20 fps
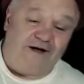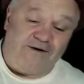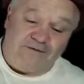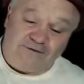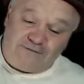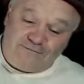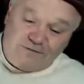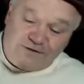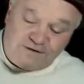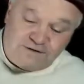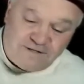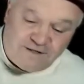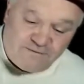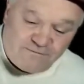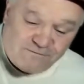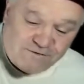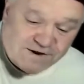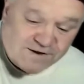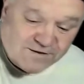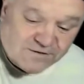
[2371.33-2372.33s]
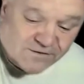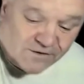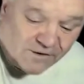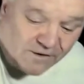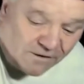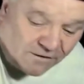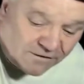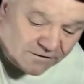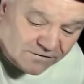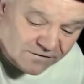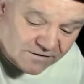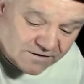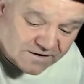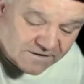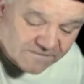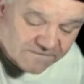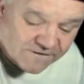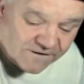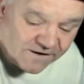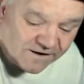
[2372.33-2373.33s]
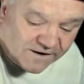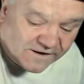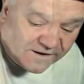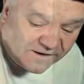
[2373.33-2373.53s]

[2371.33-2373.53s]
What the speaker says: It was originally written on the guitar,